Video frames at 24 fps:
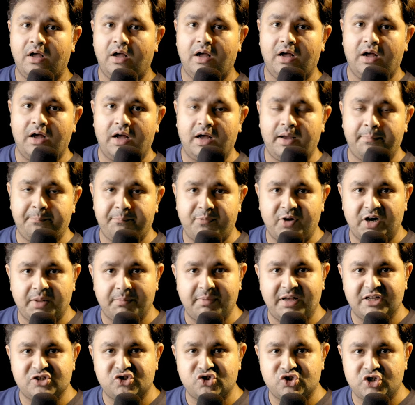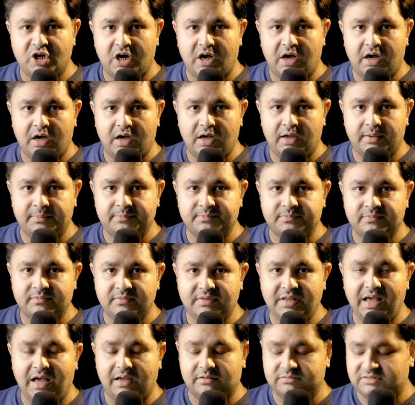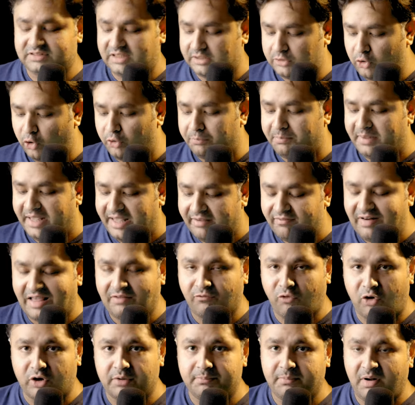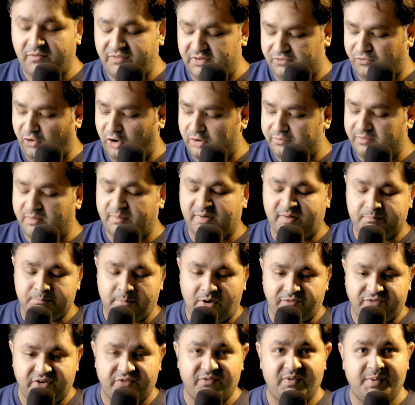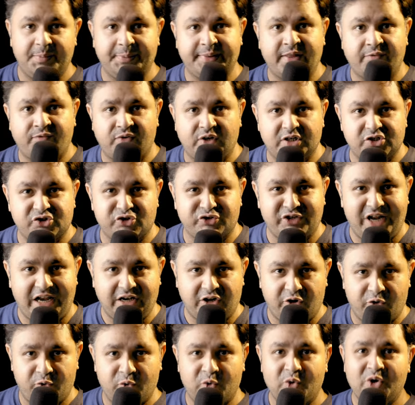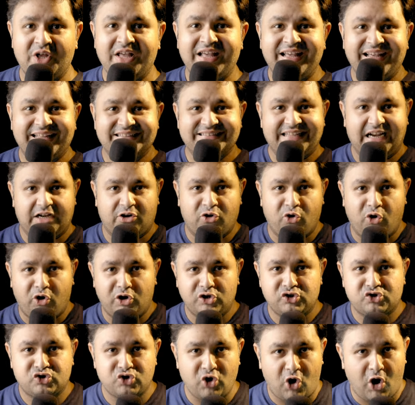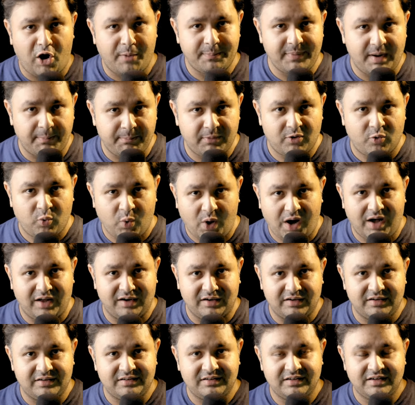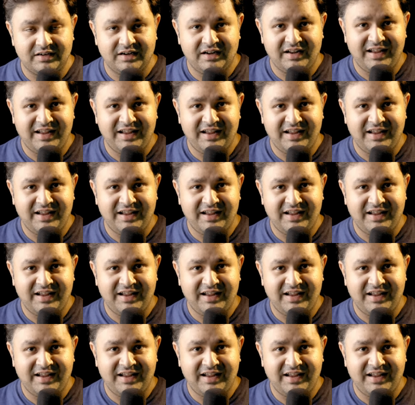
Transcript: uh, pretty much, um, yeah, they don't behave like Warren Buffett. Warren Buffett will be the first to tell you that your job number one